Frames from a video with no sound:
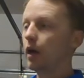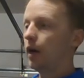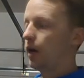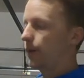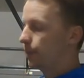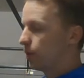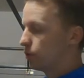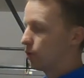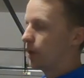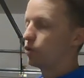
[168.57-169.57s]
Um,
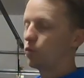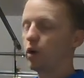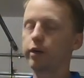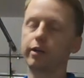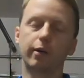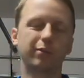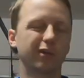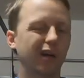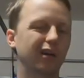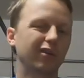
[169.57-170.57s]
so as you're walking up, you're
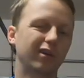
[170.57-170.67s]
kind of